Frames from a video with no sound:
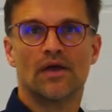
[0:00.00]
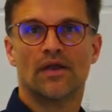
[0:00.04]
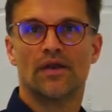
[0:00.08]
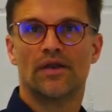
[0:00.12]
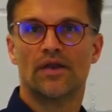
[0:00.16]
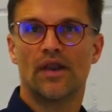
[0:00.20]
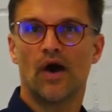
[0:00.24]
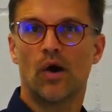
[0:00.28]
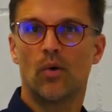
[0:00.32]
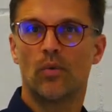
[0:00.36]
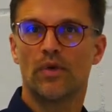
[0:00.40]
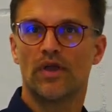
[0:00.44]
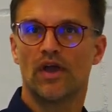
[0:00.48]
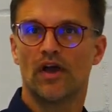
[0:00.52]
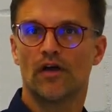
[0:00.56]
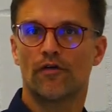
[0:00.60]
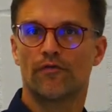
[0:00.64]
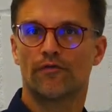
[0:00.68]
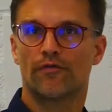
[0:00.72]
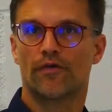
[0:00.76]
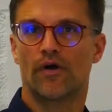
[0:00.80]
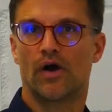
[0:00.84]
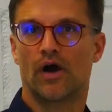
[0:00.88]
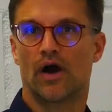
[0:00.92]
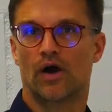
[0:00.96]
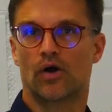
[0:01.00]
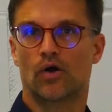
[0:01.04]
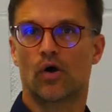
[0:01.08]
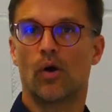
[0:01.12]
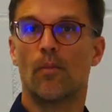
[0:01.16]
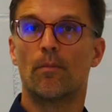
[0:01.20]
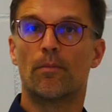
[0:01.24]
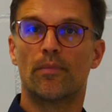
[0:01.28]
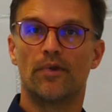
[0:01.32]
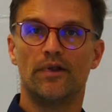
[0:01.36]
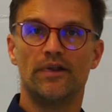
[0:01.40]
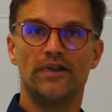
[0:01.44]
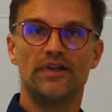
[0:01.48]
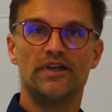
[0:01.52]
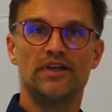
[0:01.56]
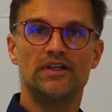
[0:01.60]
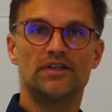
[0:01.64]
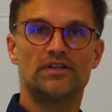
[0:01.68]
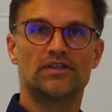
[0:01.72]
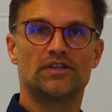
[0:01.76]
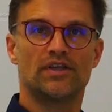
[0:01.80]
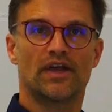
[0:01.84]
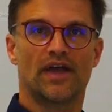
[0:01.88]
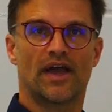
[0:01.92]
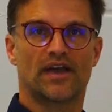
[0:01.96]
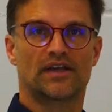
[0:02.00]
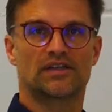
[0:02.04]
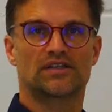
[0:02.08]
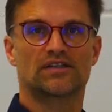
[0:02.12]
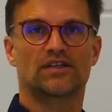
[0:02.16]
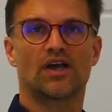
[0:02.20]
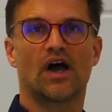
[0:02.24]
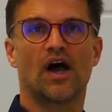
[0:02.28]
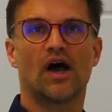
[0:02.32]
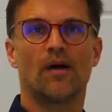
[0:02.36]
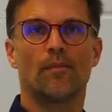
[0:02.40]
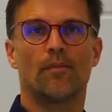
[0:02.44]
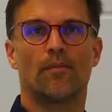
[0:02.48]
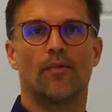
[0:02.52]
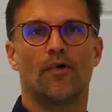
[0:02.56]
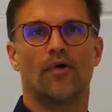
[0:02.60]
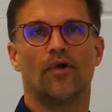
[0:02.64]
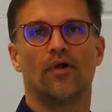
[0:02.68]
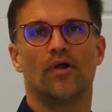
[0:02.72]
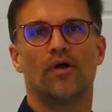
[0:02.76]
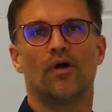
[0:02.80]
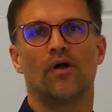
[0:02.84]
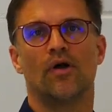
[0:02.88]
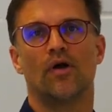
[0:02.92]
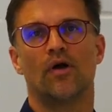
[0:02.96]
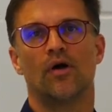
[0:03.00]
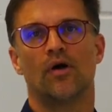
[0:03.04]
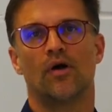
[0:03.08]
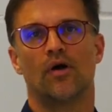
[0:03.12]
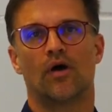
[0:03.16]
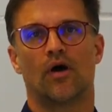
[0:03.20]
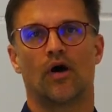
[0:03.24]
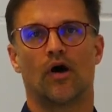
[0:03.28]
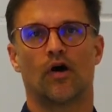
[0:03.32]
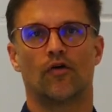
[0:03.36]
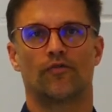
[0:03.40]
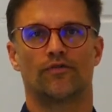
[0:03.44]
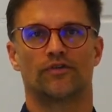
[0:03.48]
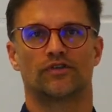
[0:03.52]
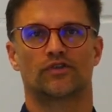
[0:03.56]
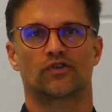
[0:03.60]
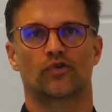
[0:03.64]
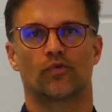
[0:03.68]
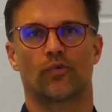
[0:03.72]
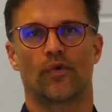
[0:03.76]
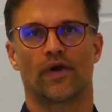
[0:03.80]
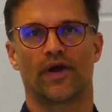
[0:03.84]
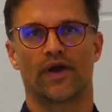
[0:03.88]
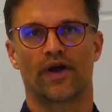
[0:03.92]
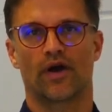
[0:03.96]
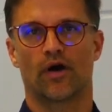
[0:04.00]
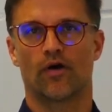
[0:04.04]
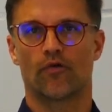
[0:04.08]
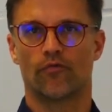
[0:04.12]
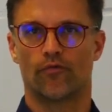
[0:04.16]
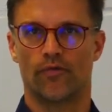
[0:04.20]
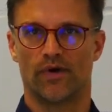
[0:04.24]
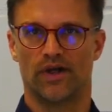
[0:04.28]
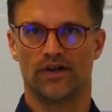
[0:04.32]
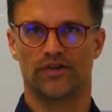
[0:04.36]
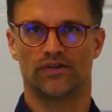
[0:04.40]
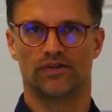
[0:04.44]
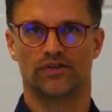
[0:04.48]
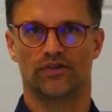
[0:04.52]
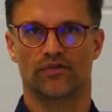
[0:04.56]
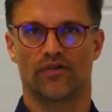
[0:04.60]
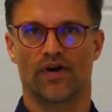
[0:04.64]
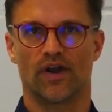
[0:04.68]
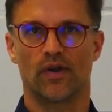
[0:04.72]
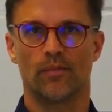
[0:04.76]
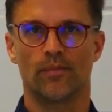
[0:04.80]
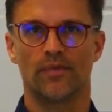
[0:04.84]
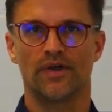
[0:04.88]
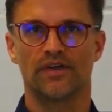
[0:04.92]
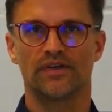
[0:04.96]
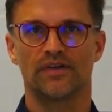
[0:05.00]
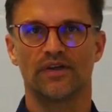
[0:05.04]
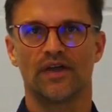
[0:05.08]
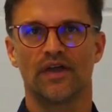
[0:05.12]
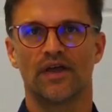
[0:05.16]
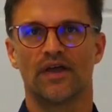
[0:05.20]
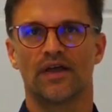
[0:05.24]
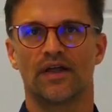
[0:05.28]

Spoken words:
Now we have a complete example of a square of value and development.